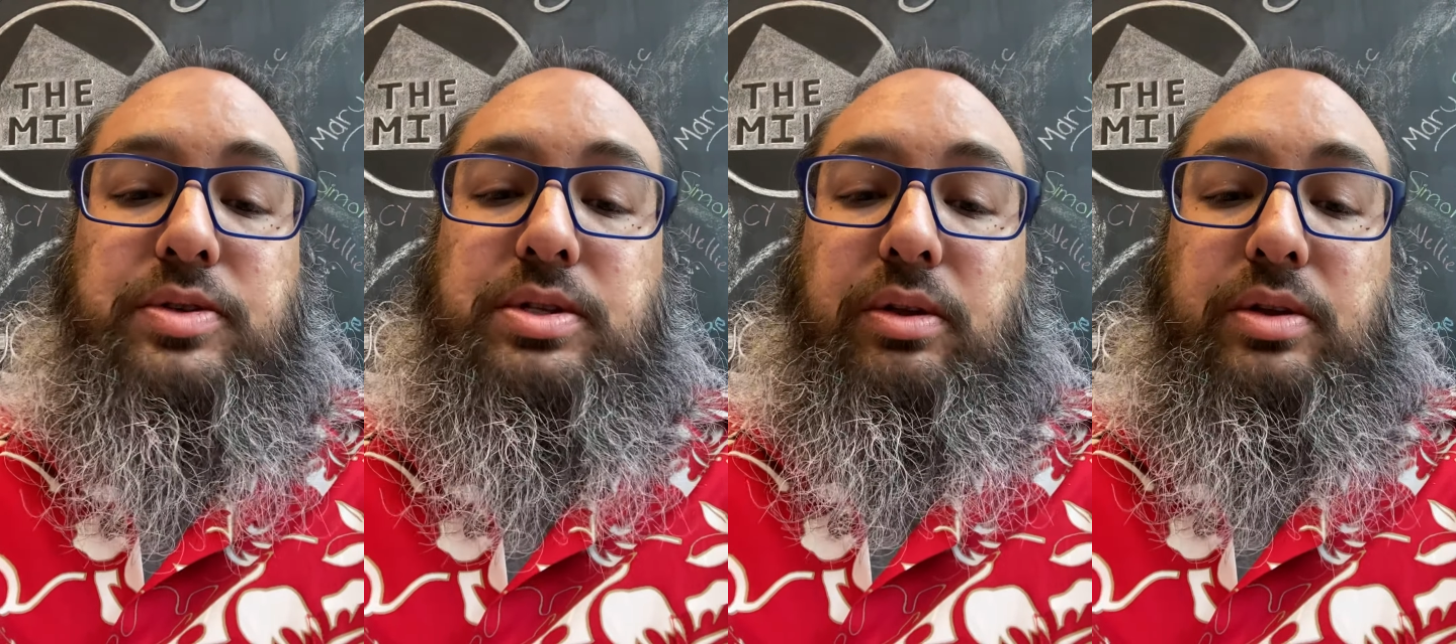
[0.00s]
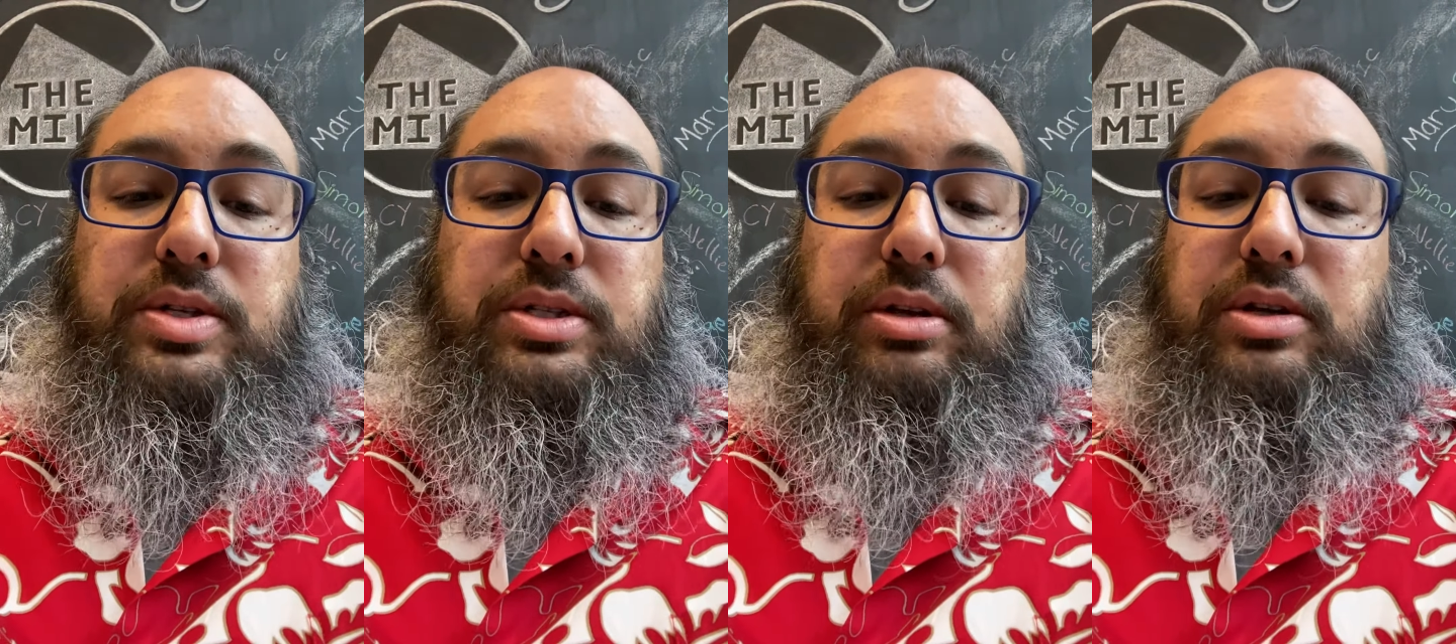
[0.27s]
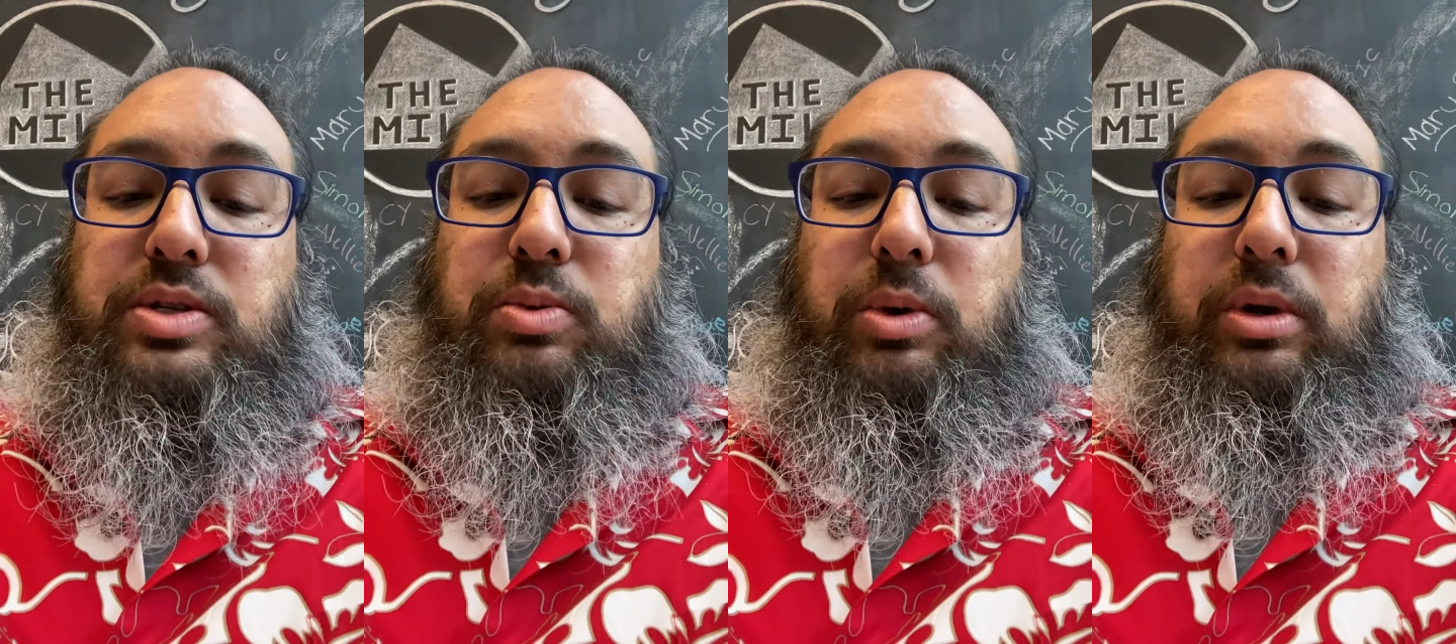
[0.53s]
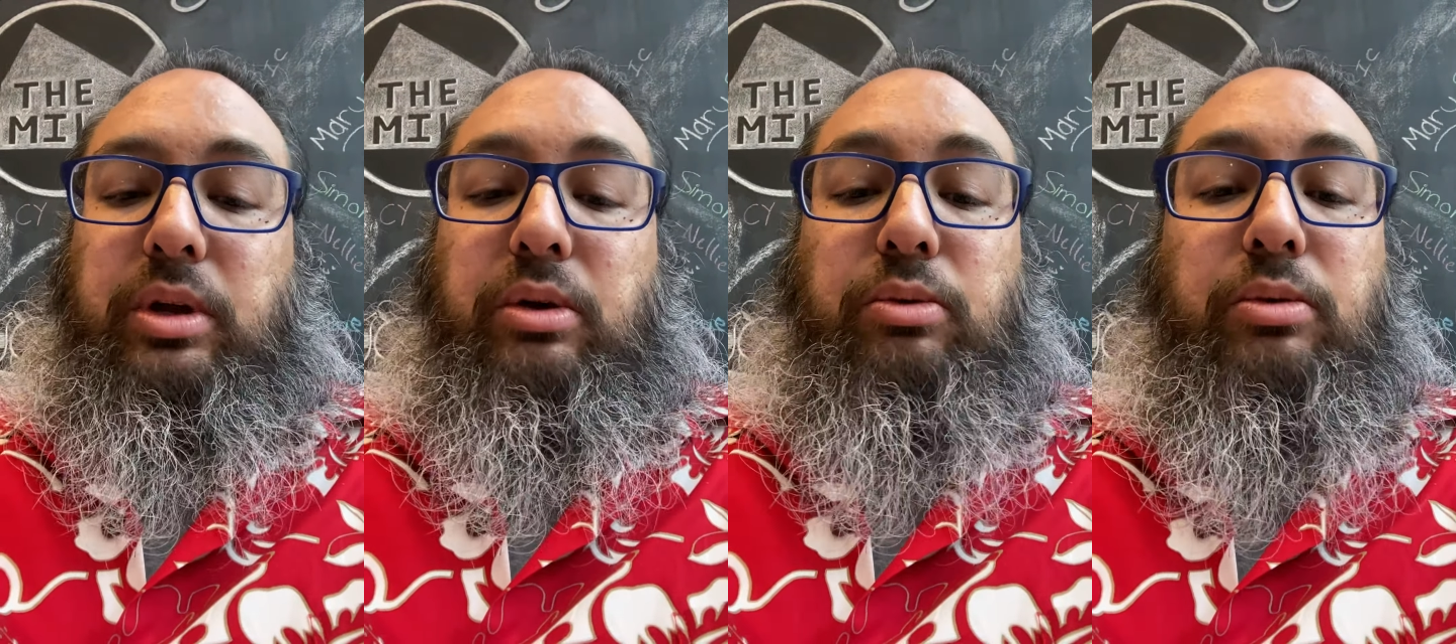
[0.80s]
So the city's
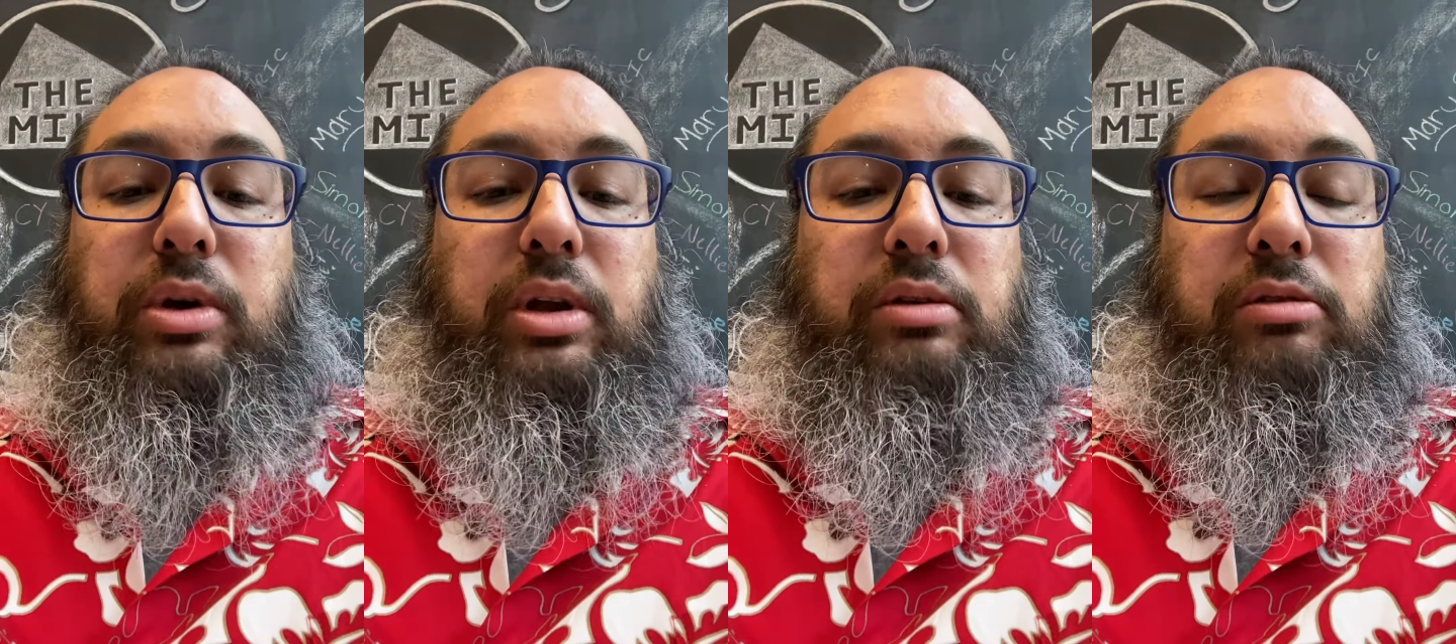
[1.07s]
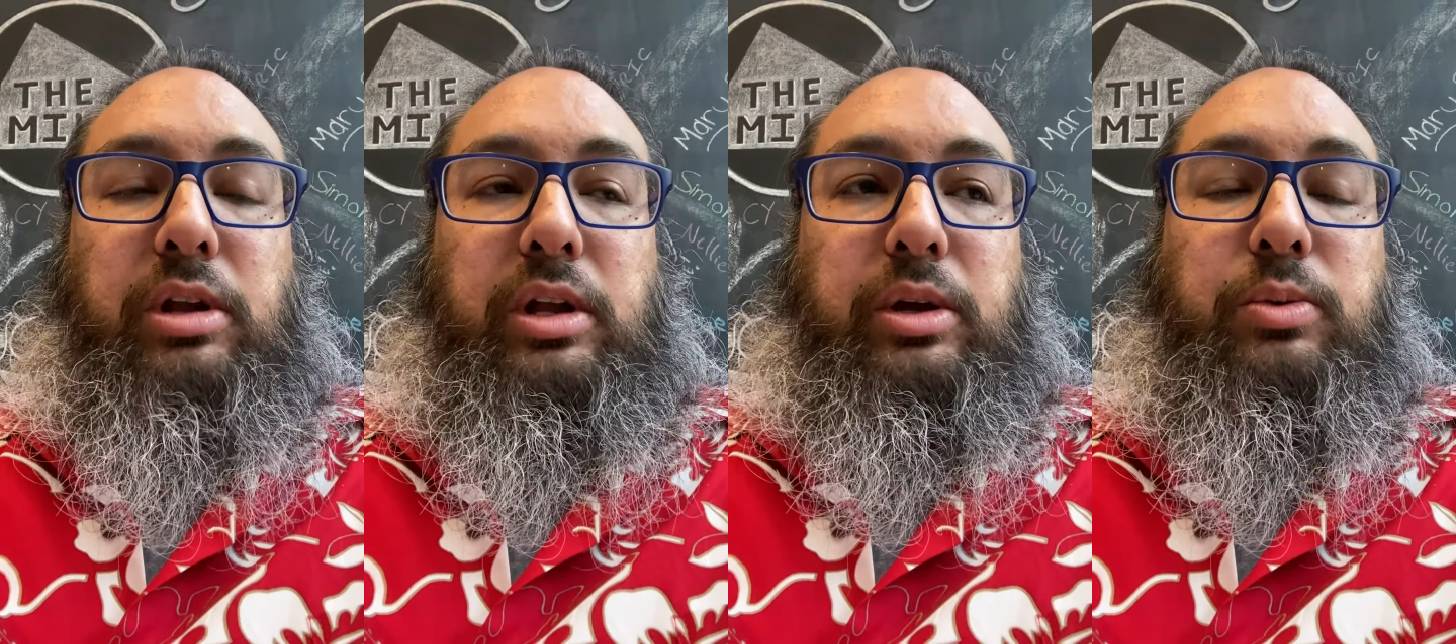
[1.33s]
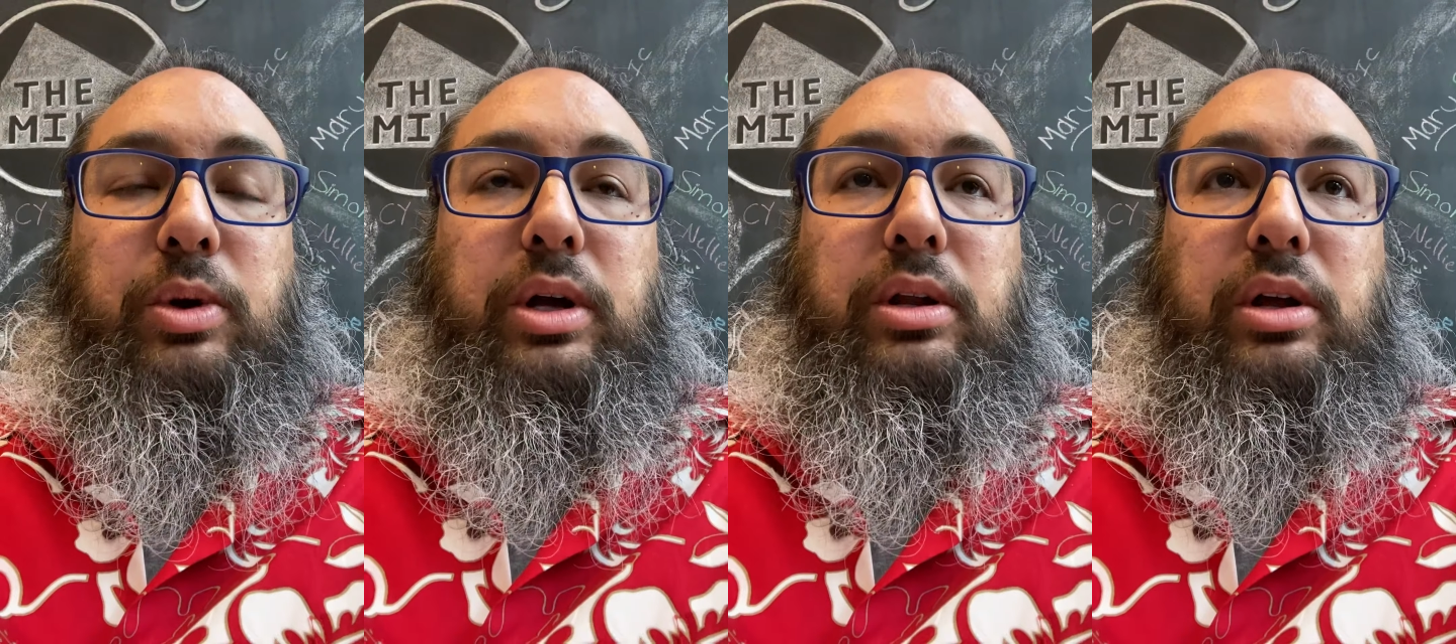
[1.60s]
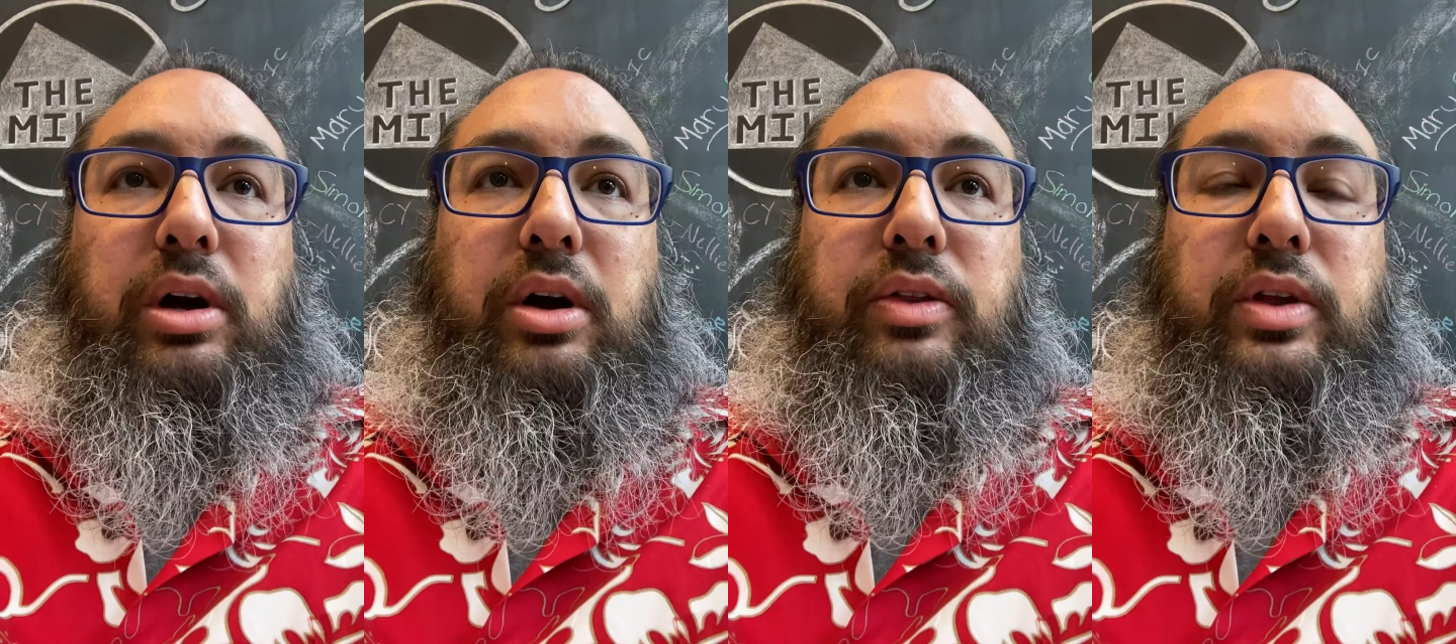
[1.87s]
working really, really
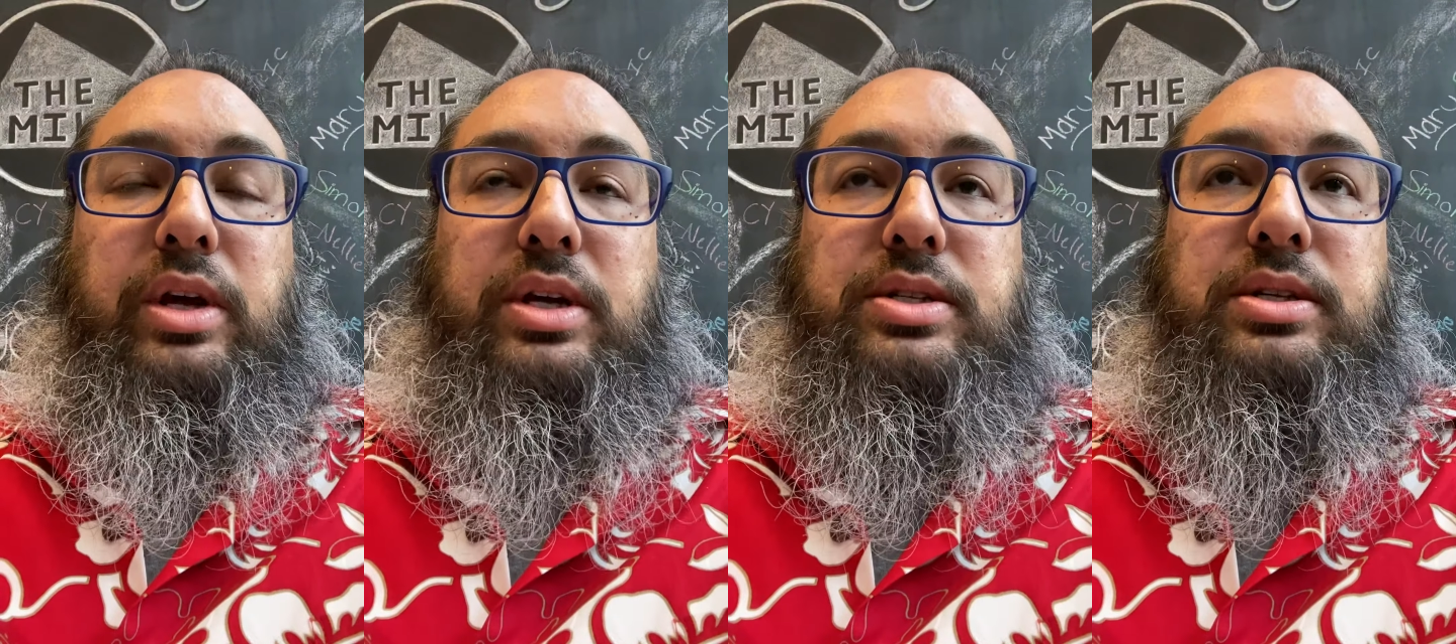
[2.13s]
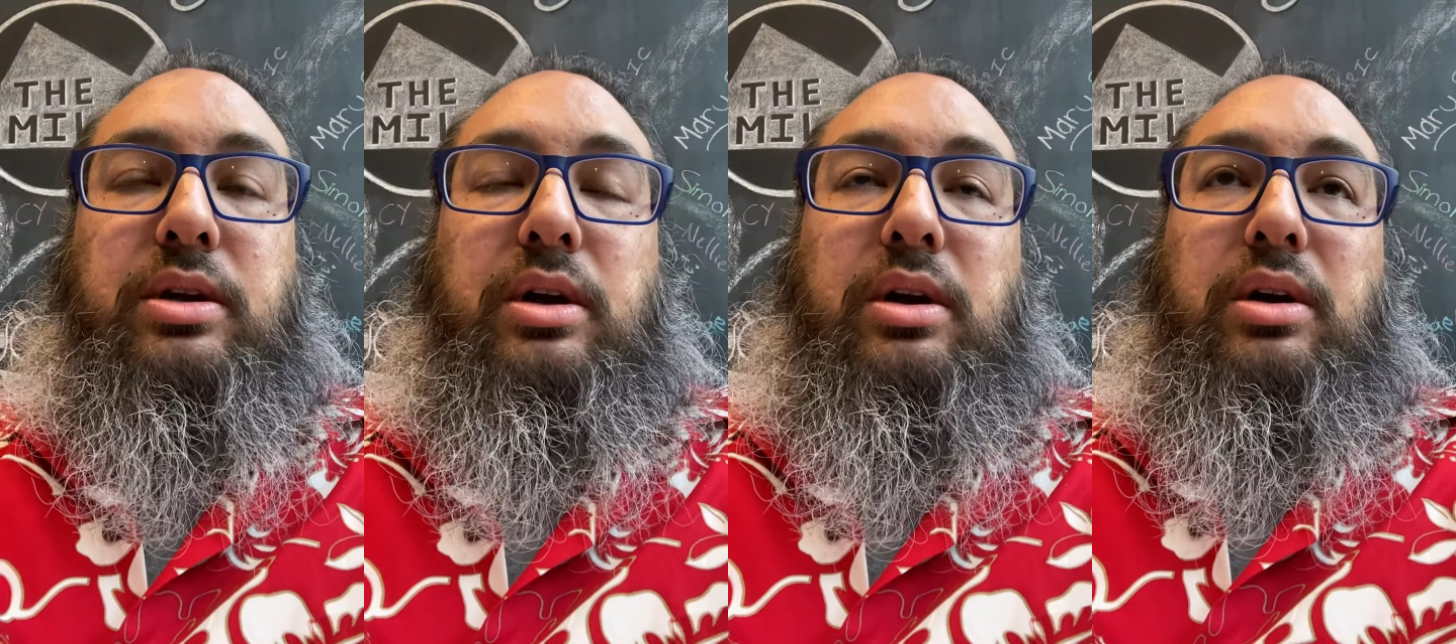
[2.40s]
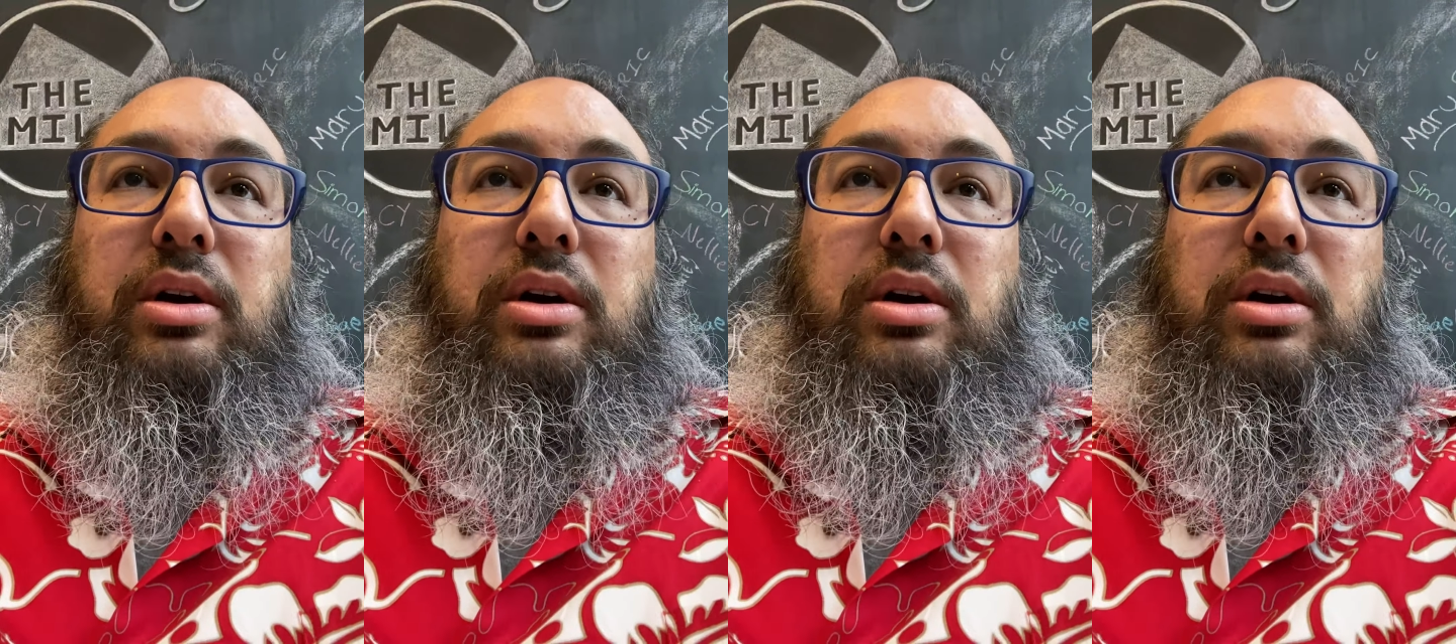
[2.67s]
quickly on this.